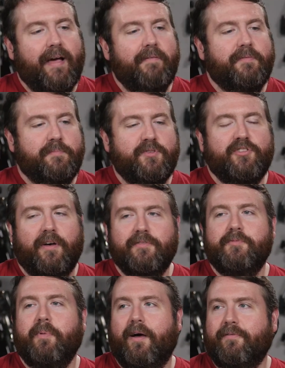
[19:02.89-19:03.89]
I, have
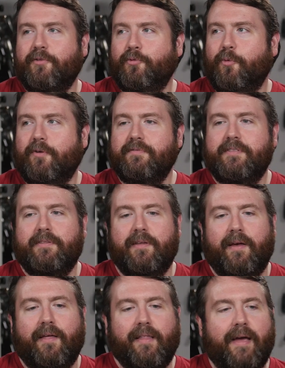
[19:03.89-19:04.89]
soft spot for dwarves
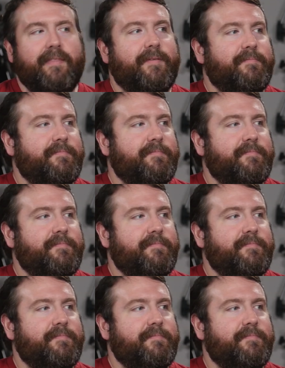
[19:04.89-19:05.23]
the, i like